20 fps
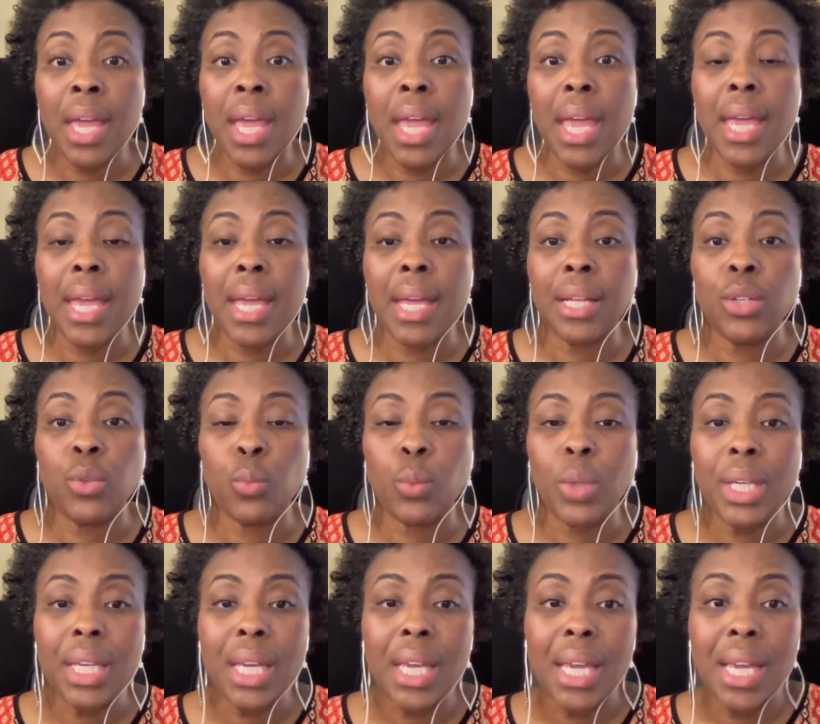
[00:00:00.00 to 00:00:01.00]
And we
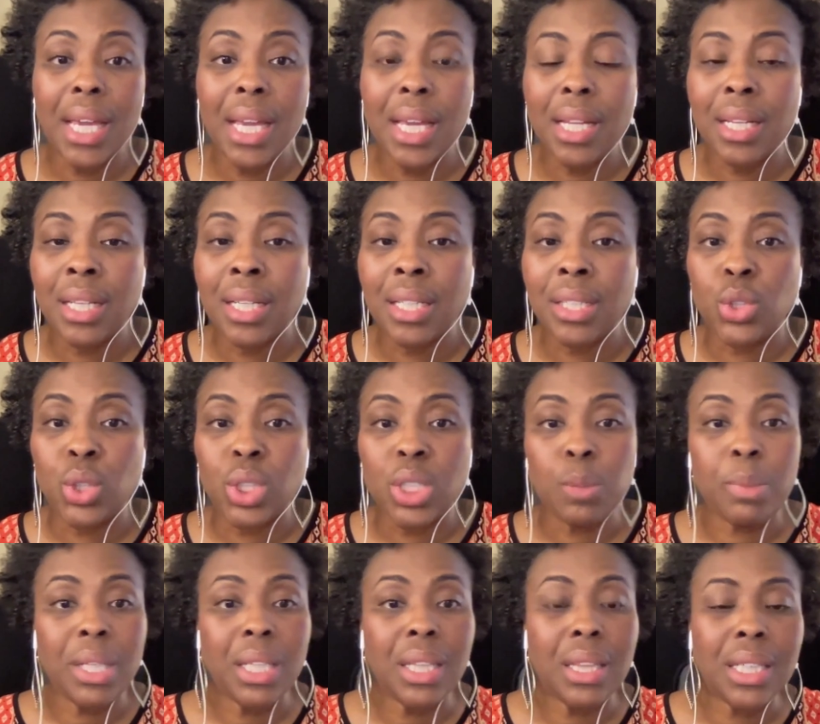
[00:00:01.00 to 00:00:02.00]
can't just
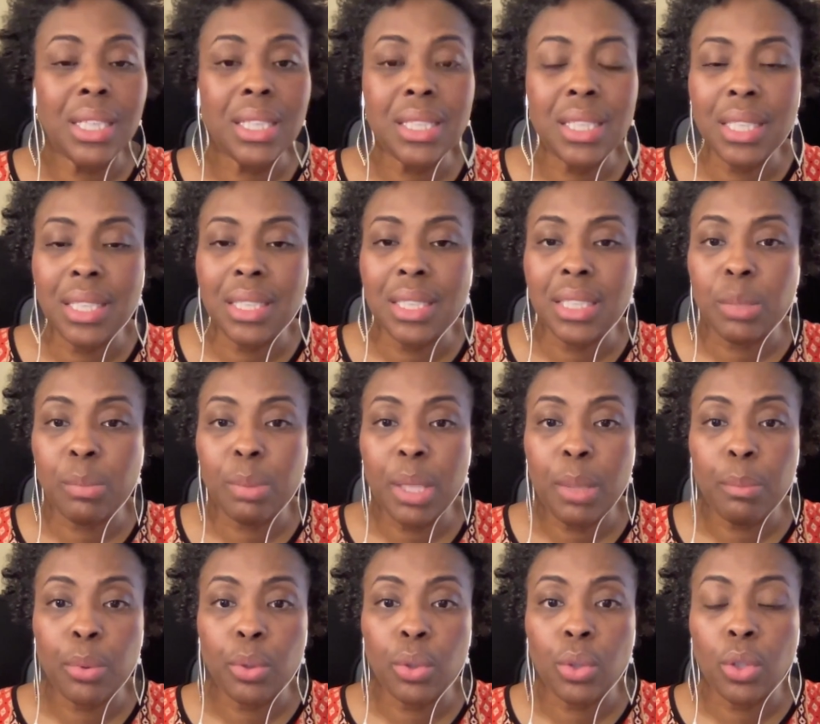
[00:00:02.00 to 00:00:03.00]
be listening to the
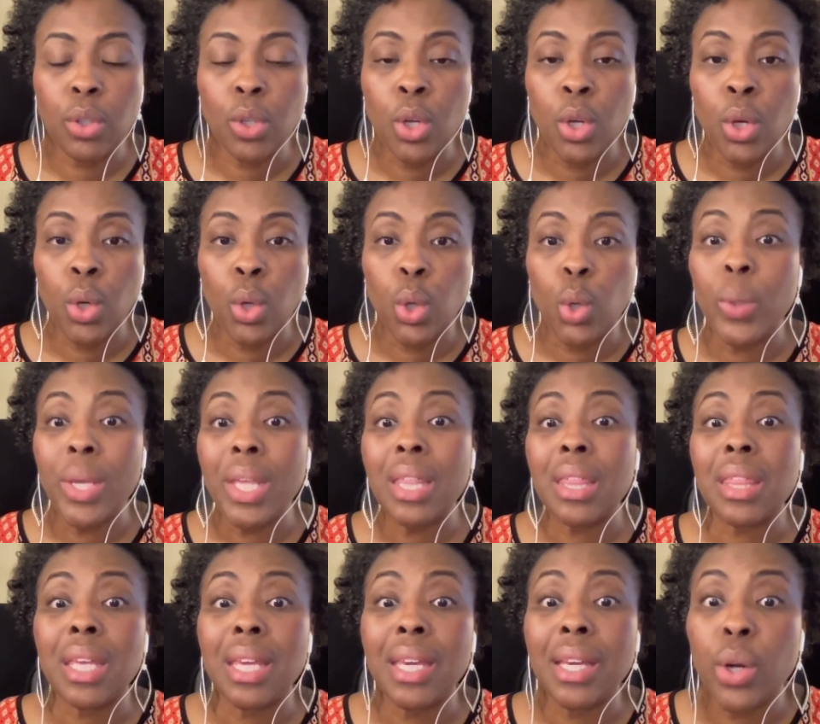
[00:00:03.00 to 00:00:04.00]
people who we
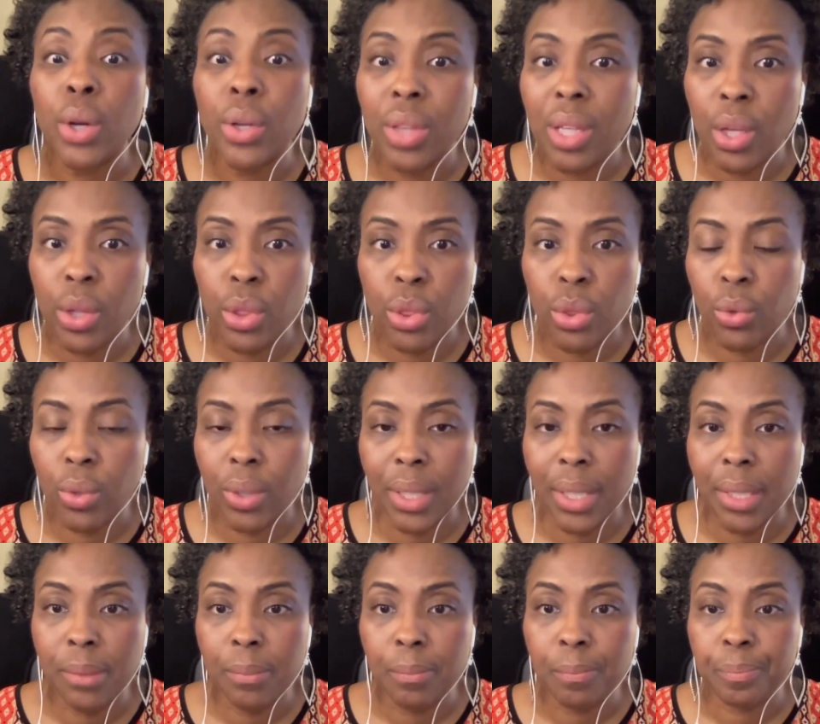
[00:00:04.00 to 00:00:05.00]
think are the
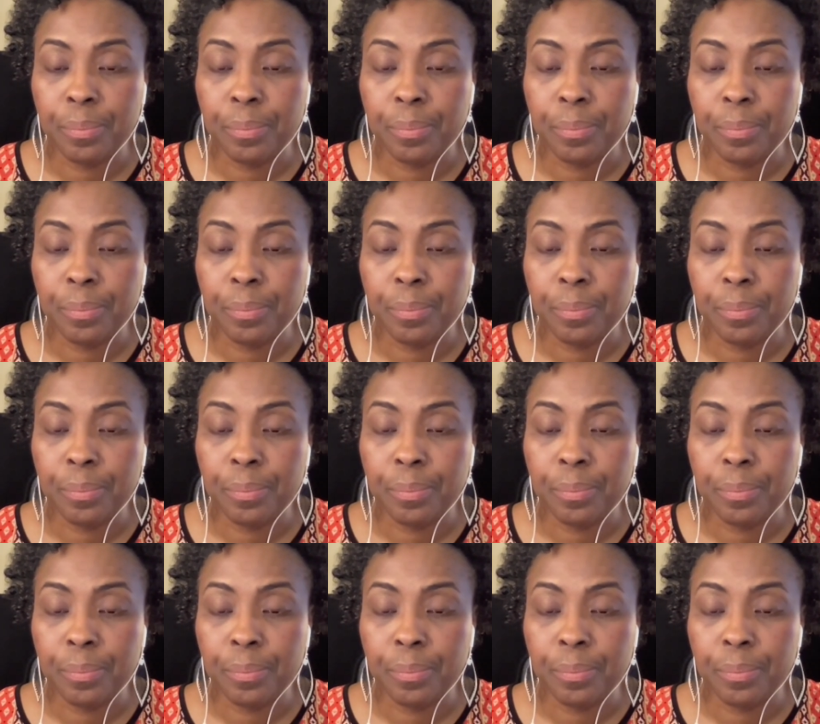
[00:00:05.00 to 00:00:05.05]
authority.